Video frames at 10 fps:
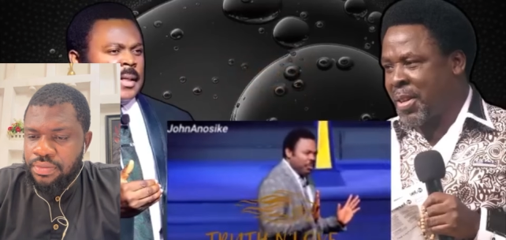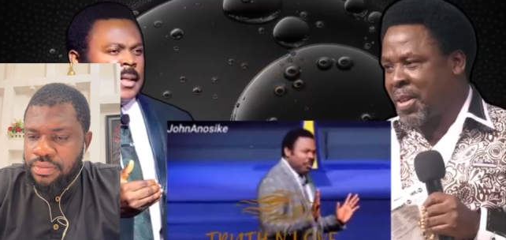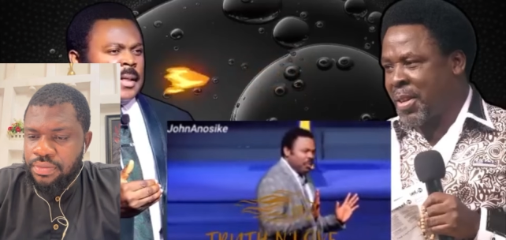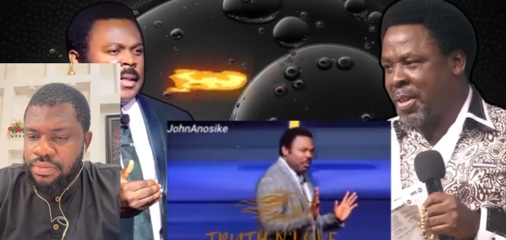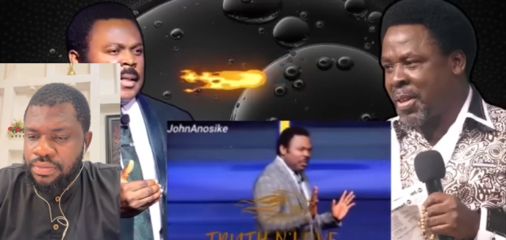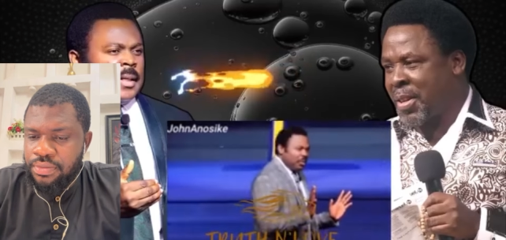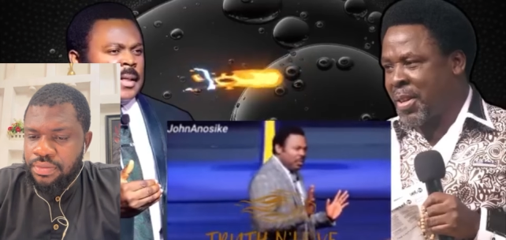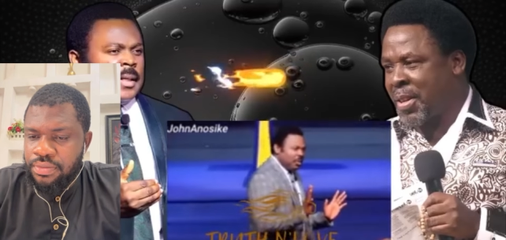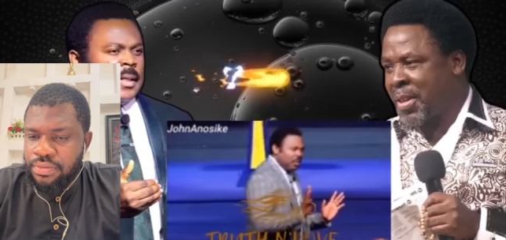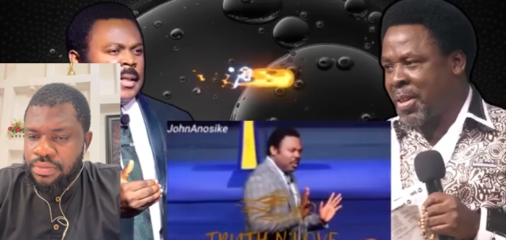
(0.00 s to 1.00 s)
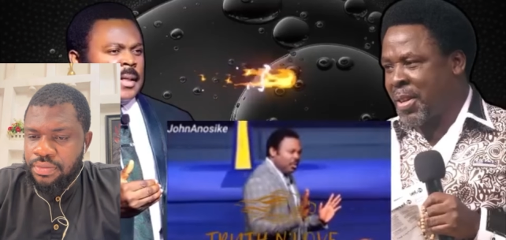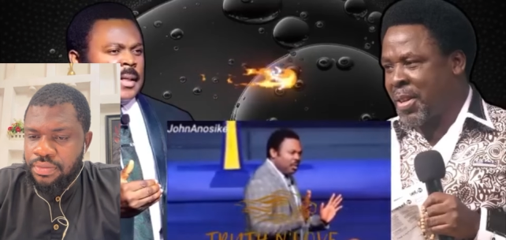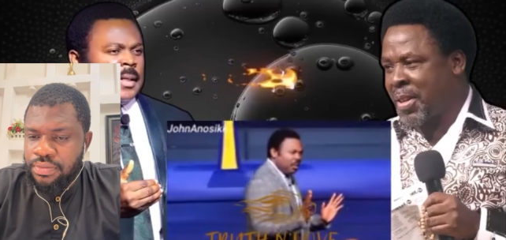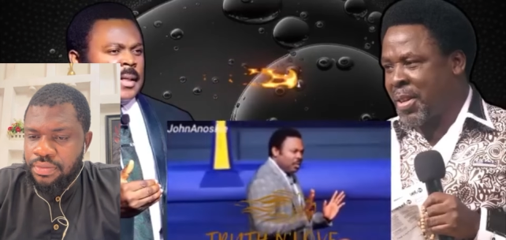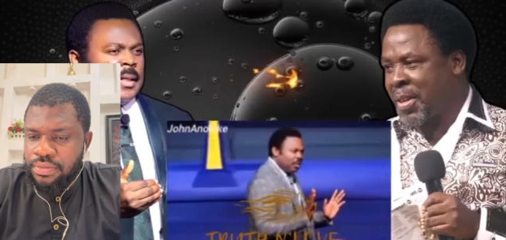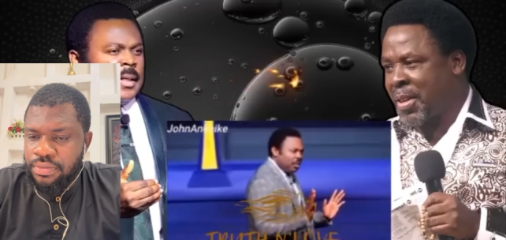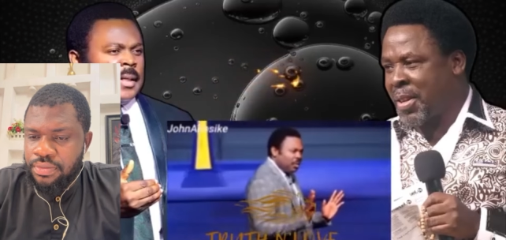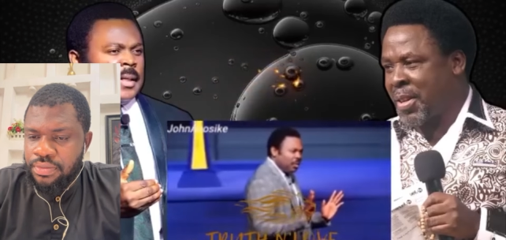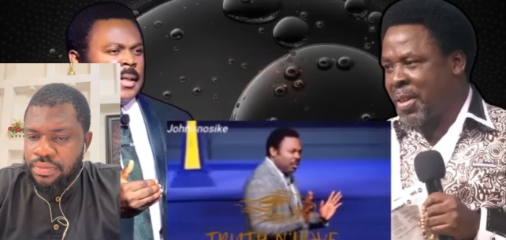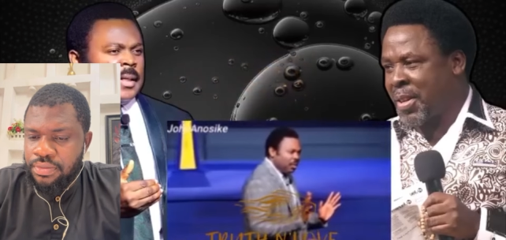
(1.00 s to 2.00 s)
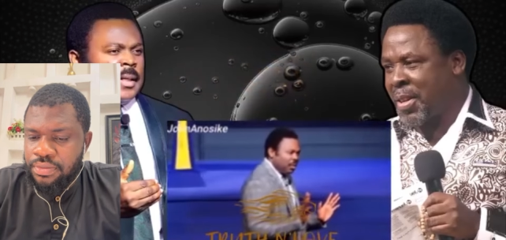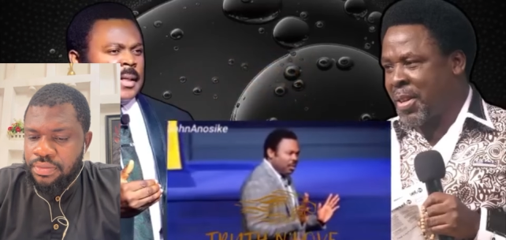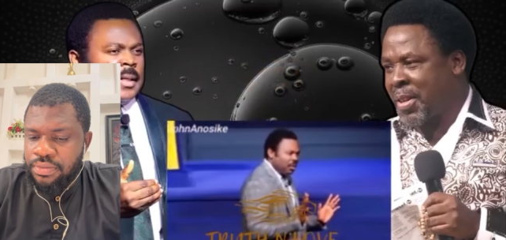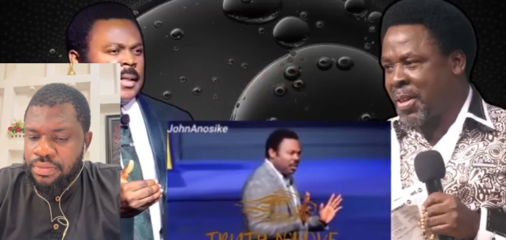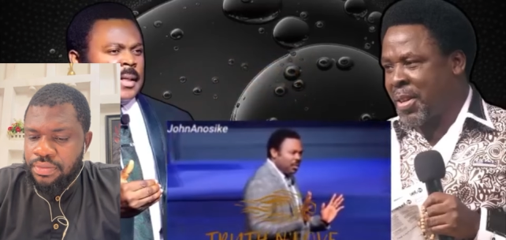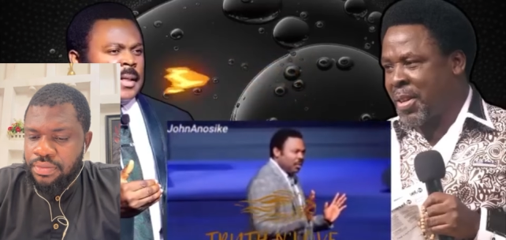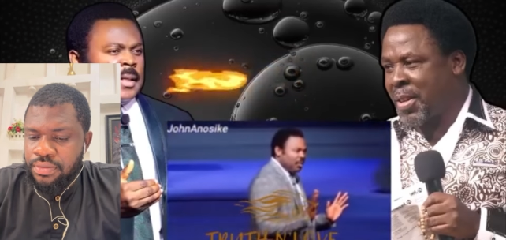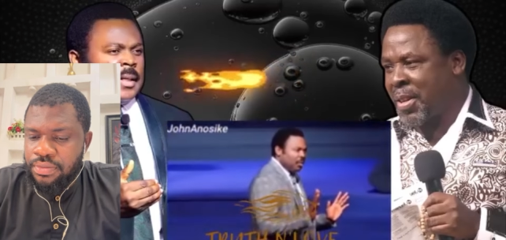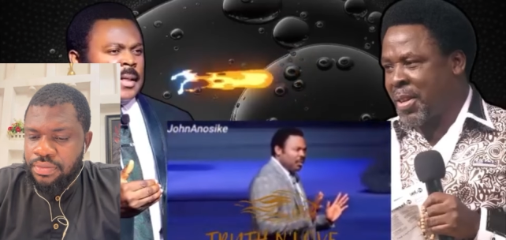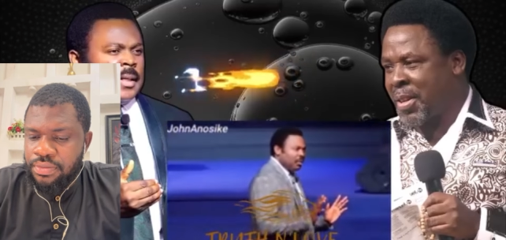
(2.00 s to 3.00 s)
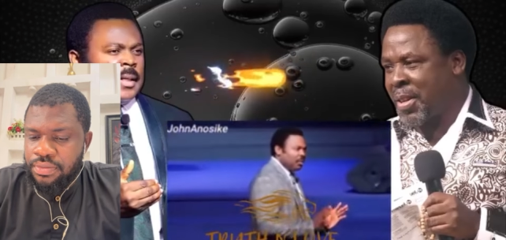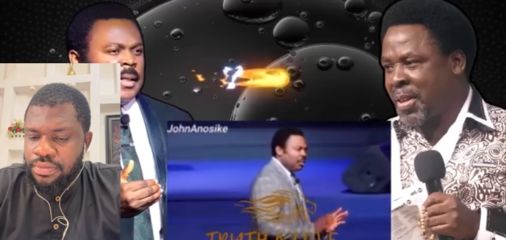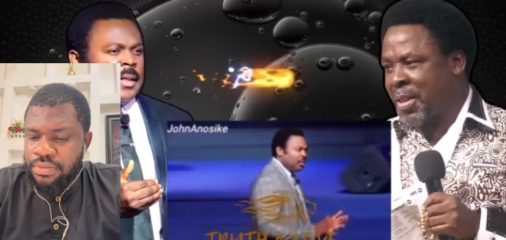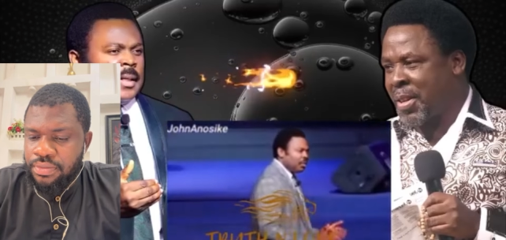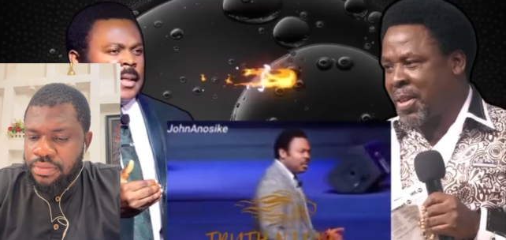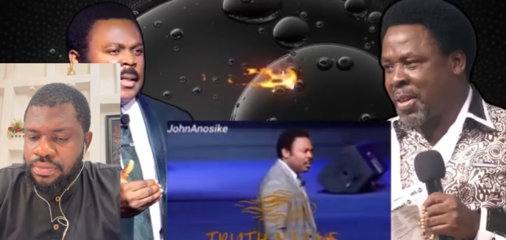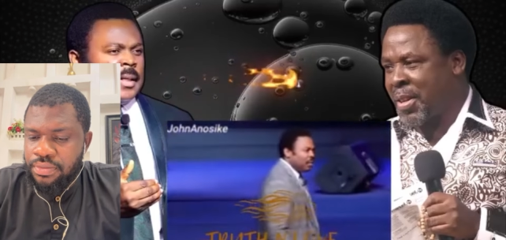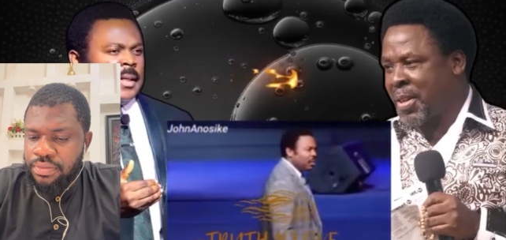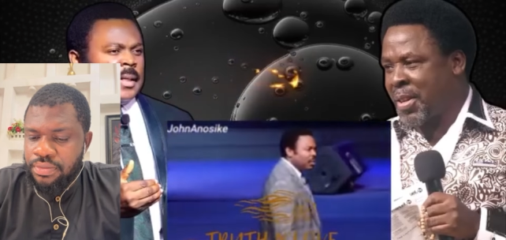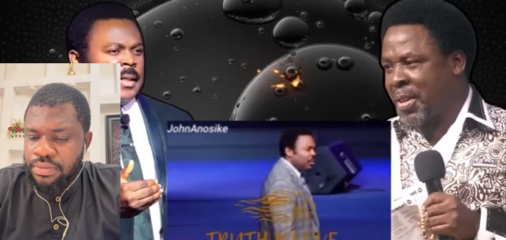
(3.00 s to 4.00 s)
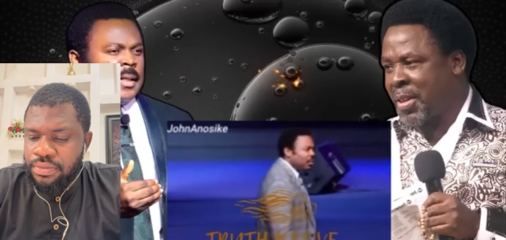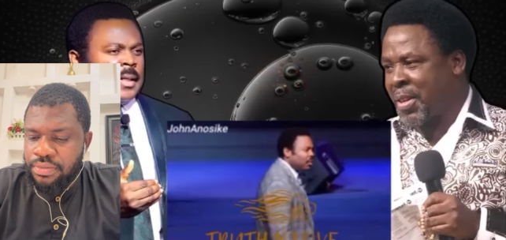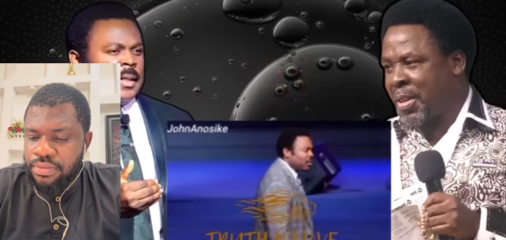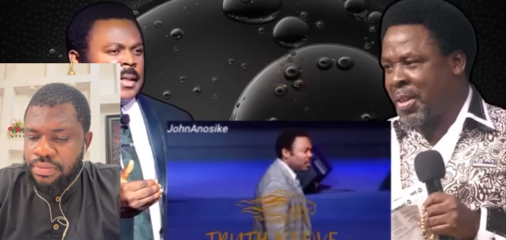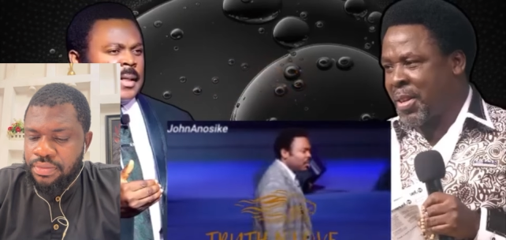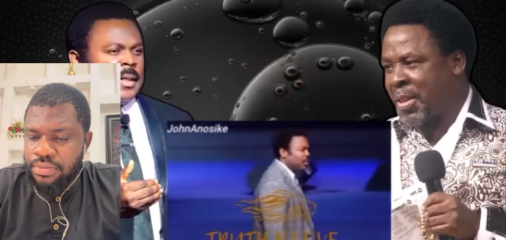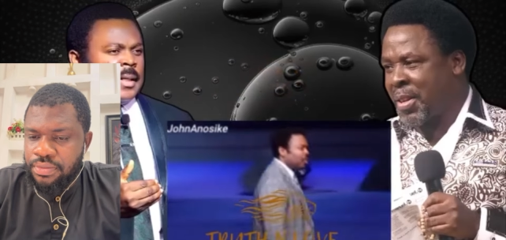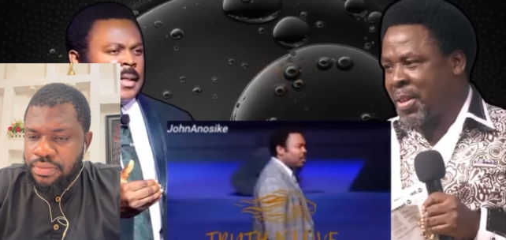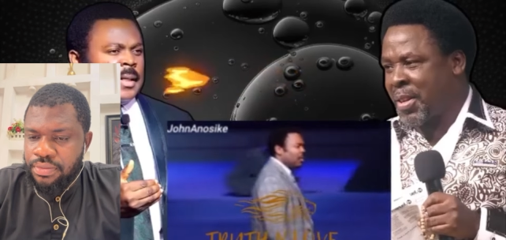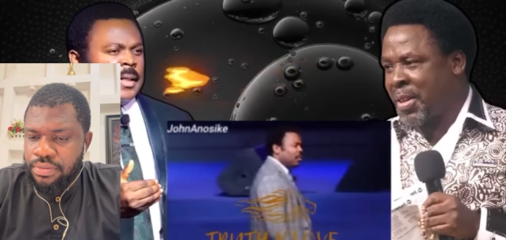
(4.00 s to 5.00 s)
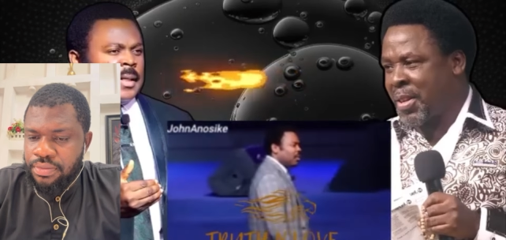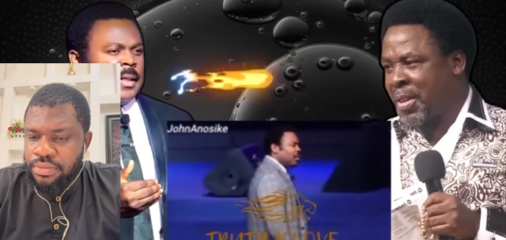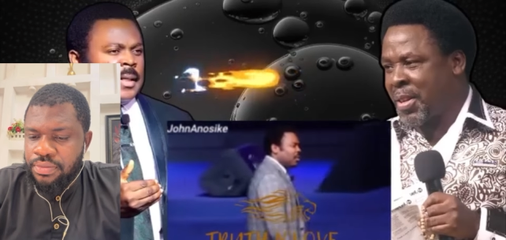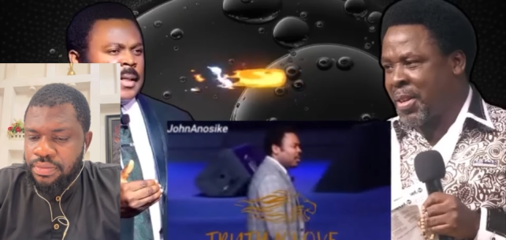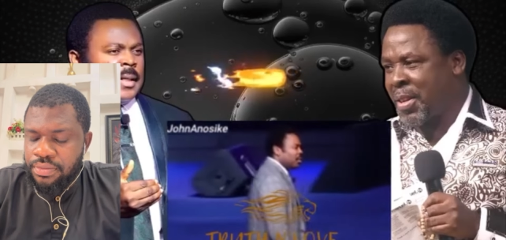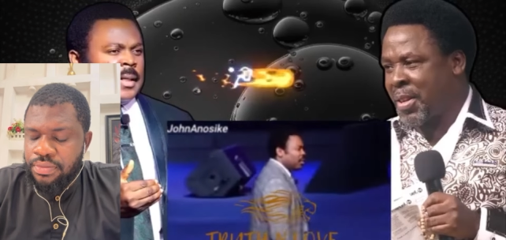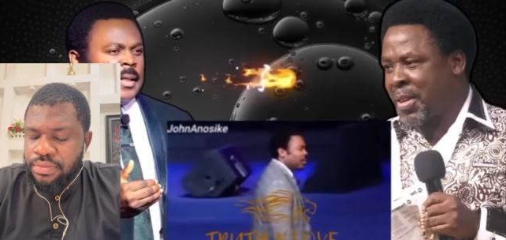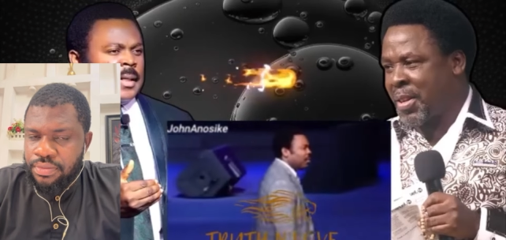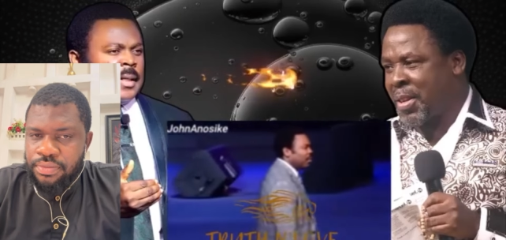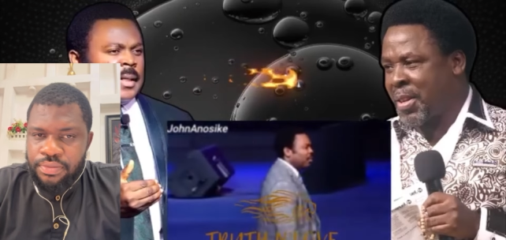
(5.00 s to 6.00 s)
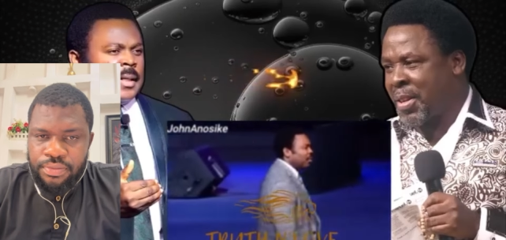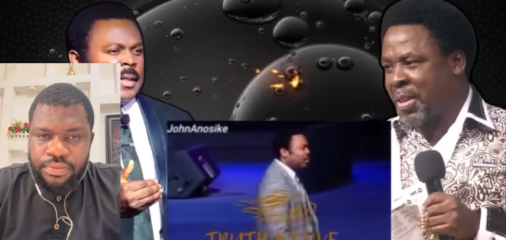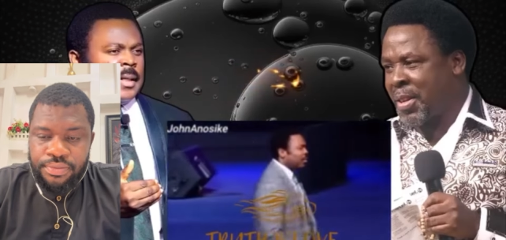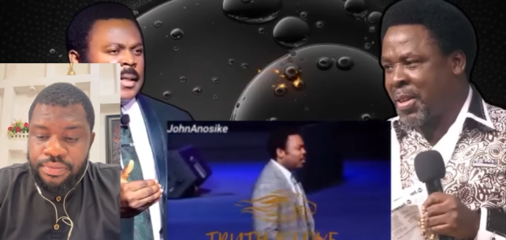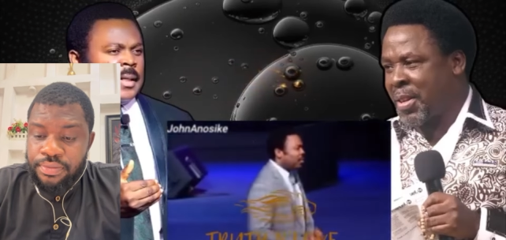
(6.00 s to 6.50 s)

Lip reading: Nothing is said.